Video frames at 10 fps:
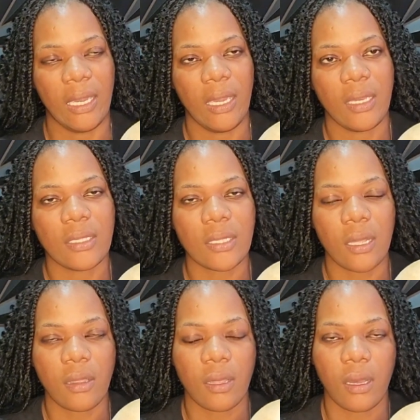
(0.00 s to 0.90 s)
is
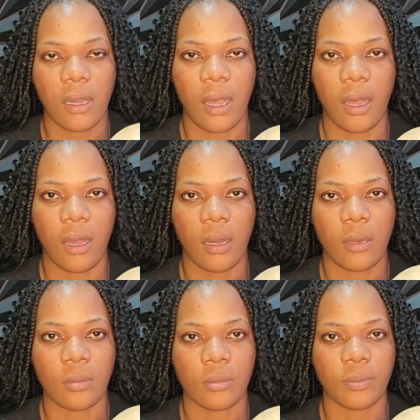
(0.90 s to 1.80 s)

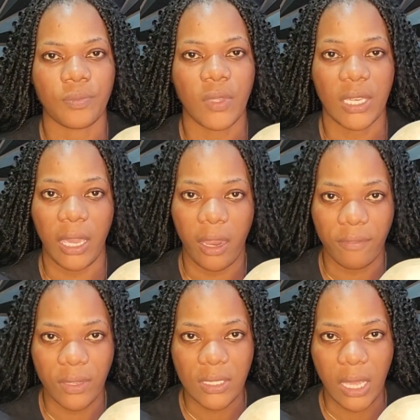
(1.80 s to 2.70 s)
the
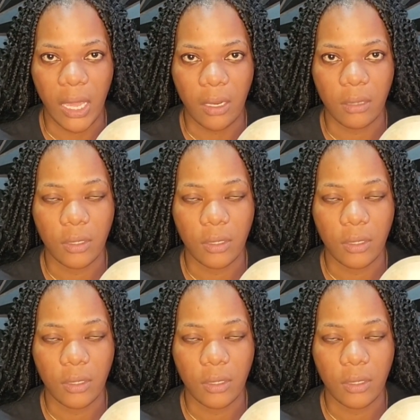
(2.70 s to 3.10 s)
canvas head.